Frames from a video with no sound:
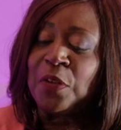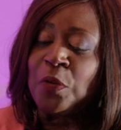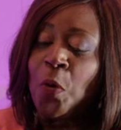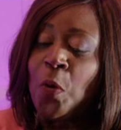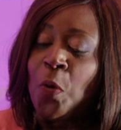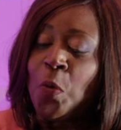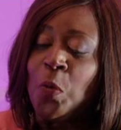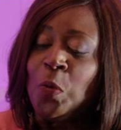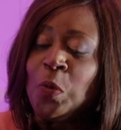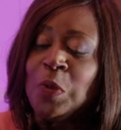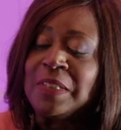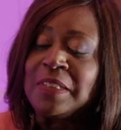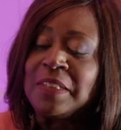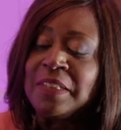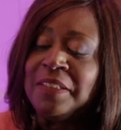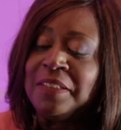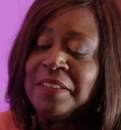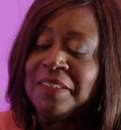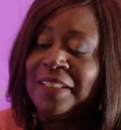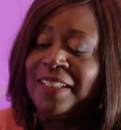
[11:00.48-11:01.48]

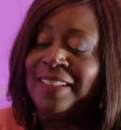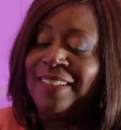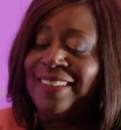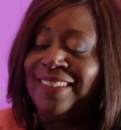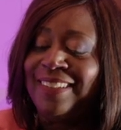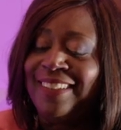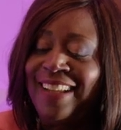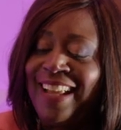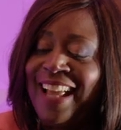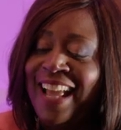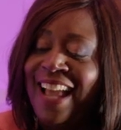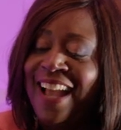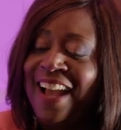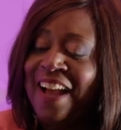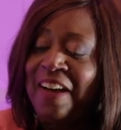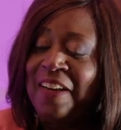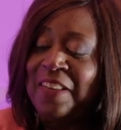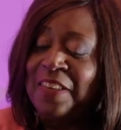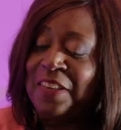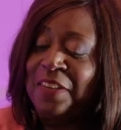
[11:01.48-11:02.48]
gold
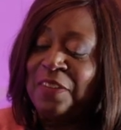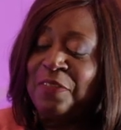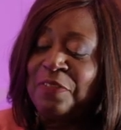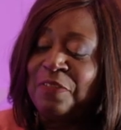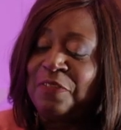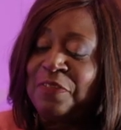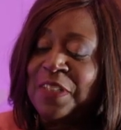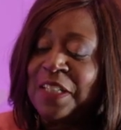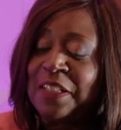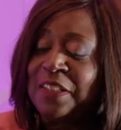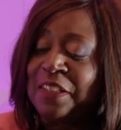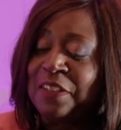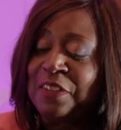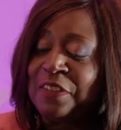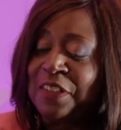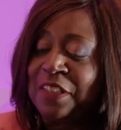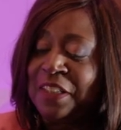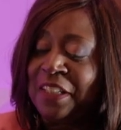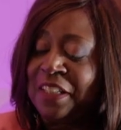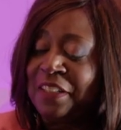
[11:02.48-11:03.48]
on
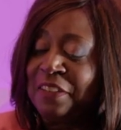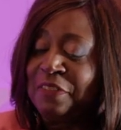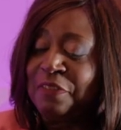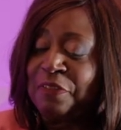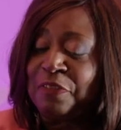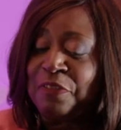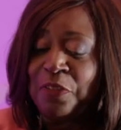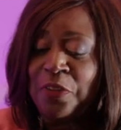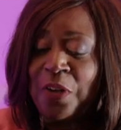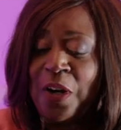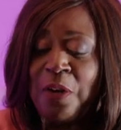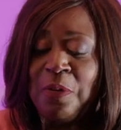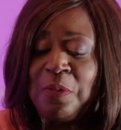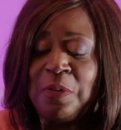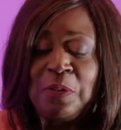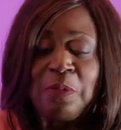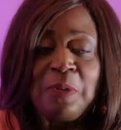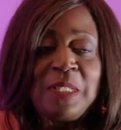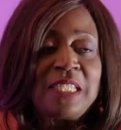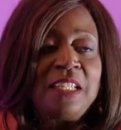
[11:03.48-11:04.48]
the
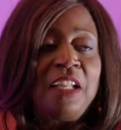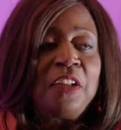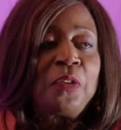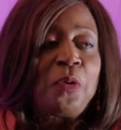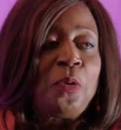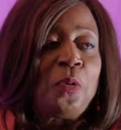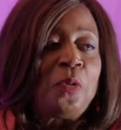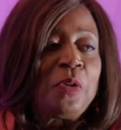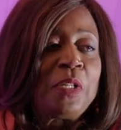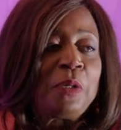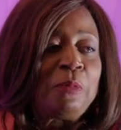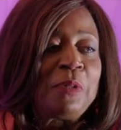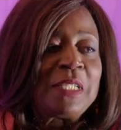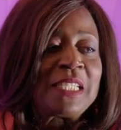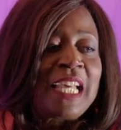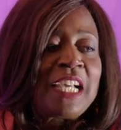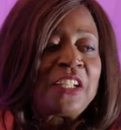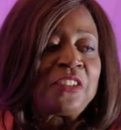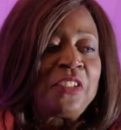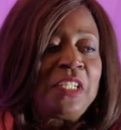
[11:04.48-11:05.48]
ground was not gold, it
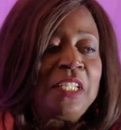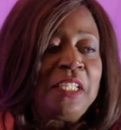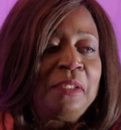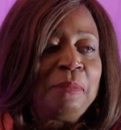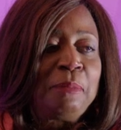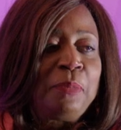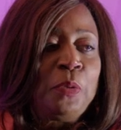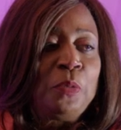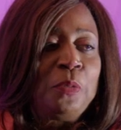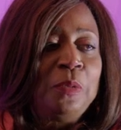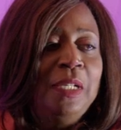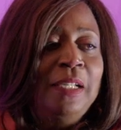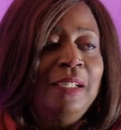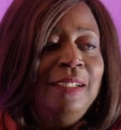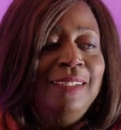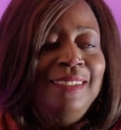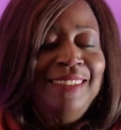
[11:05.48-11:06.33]
was actually poo.